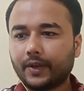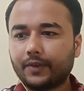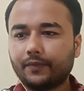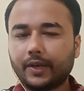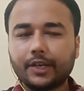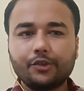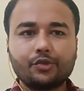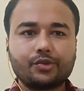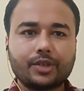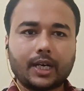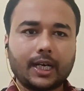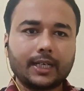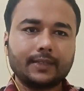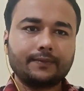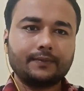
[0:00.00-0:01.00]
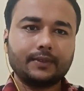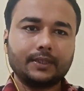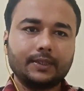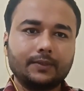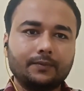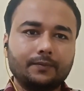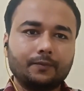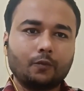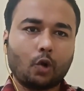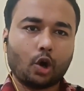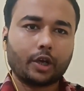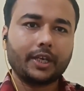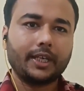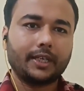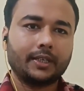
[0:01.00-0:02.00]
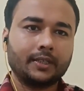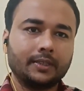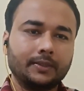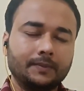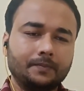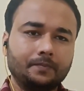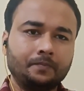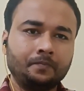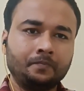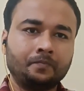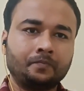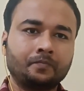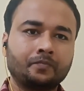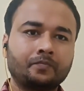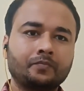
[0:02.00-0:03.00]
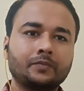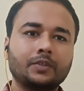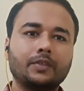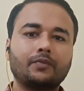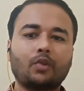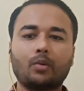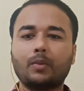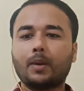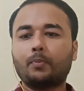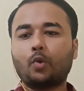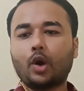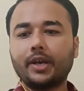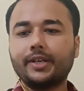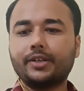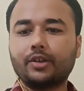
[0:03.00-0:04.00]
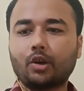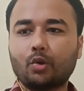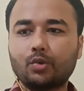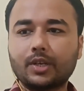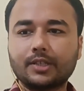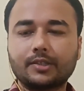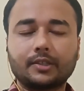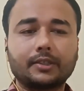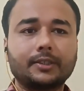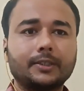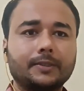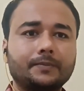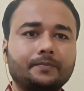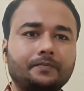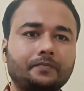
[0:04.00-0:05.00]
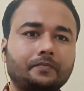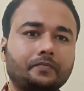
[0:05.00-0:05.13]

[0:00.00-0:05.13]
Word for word: when, when you start walking from a point around a circle,